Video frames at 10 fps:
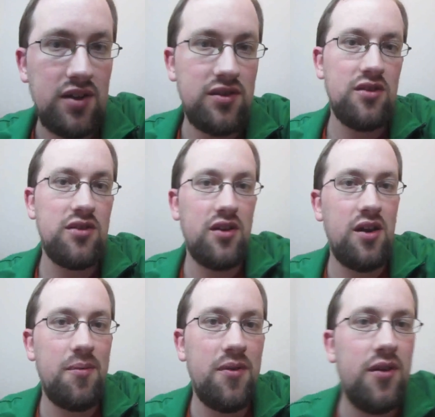actually looked it
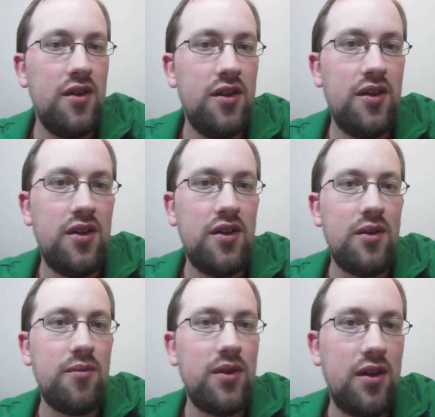up. And
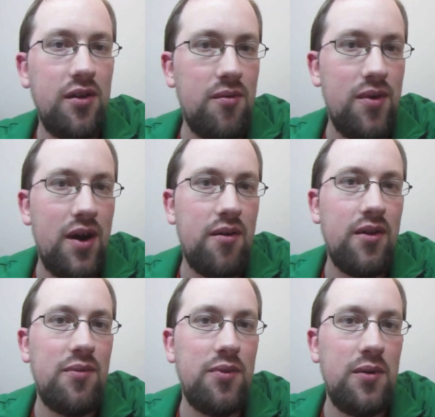I'm like, oh wow,
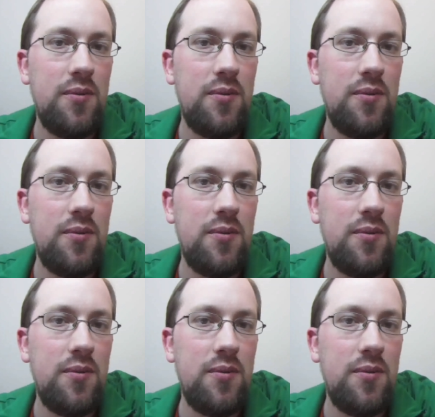that's pretty